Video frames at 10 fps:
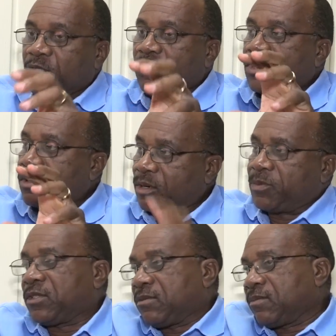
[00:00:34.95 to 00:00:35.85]
was a
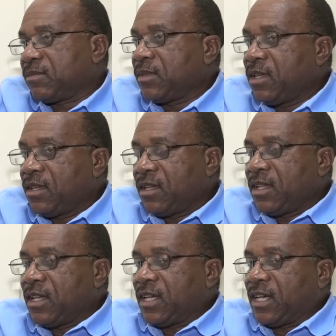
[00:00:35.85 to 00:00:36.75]
staggering scale of
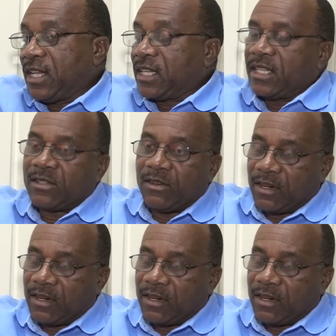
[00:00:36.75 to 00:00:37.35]
corruption before